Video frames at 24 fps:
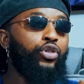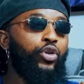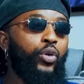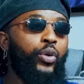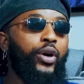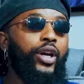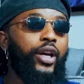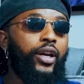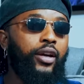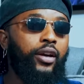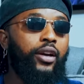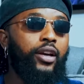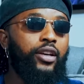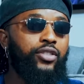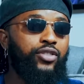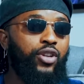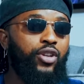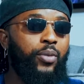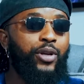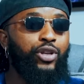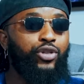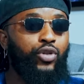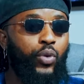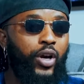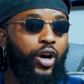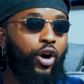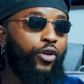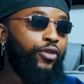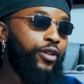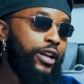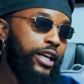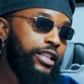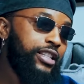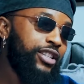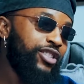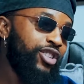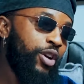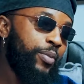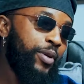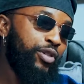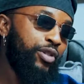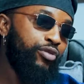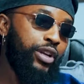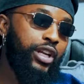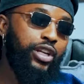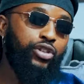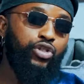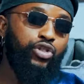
doing. He's not been doing. Of late, he's not been really